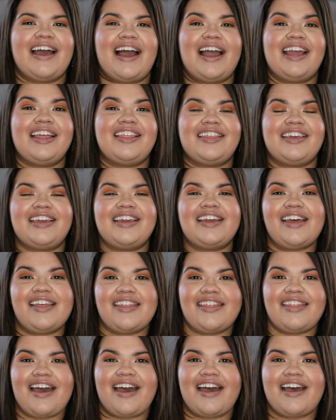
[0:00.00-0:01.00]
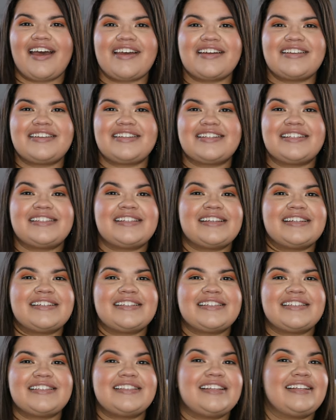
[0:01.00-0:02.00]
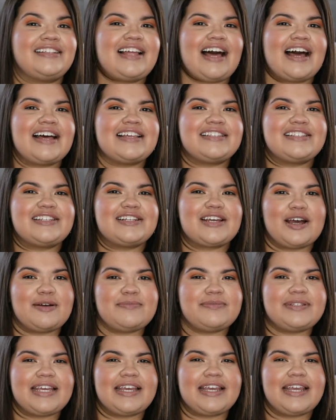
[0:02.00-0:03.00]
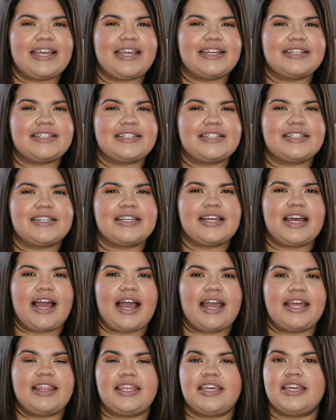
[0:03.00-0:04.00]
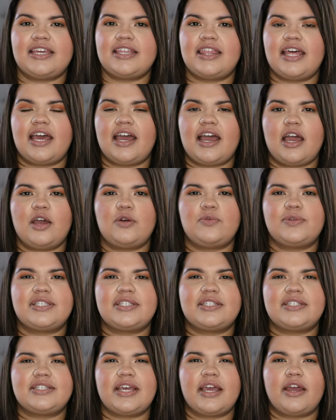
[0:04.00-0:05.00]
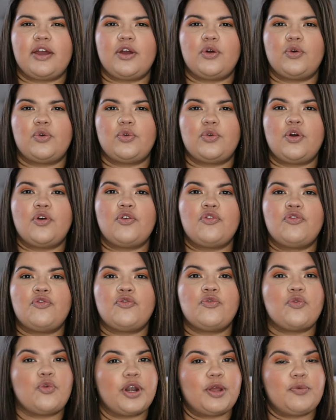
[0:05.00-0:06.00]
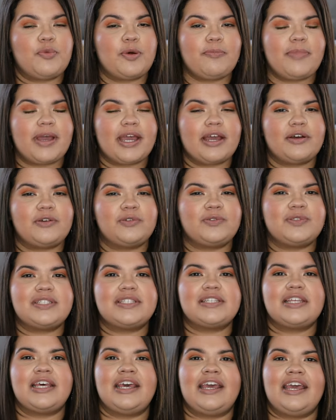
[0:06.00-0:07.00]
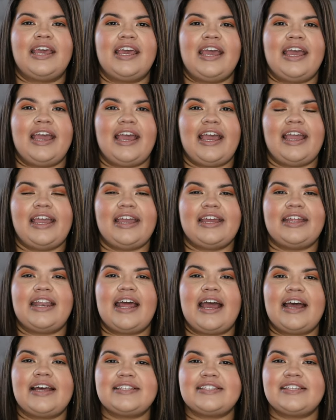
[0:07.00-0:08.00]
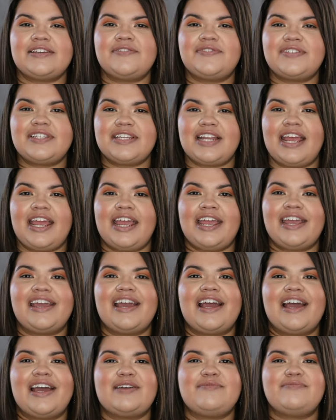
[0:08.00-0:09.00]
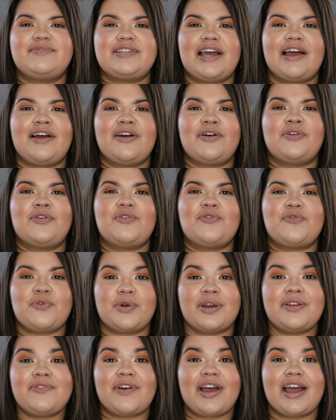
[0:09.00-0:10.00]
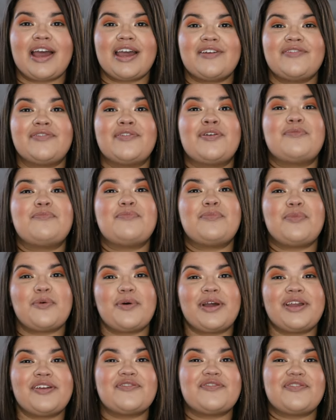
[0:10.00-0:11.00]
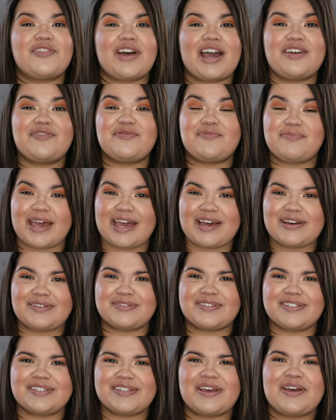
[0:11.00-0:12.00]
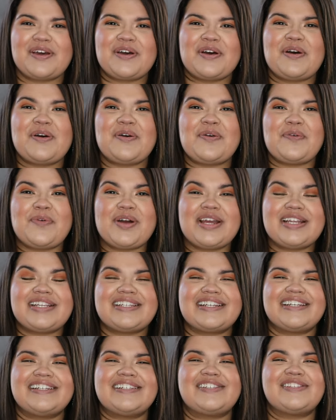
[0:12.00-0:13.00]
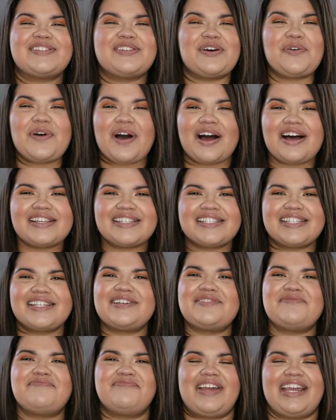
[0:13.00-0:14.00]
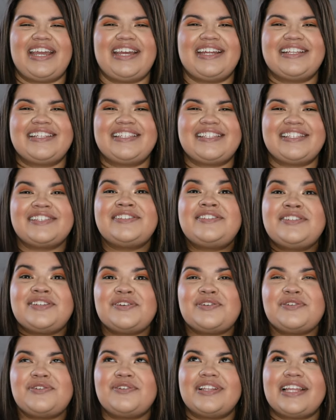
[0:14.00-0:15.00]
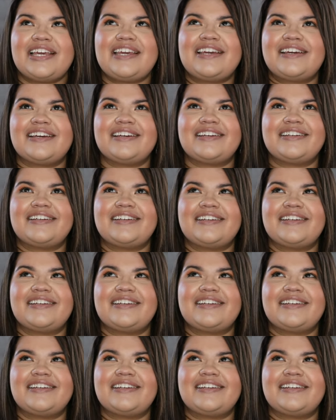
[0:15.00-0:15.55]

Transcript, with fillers: I think that since the last update, I think that I was down forty-one pounds. And as of today, I am down forty-five point five pounds, which is so awesome and still like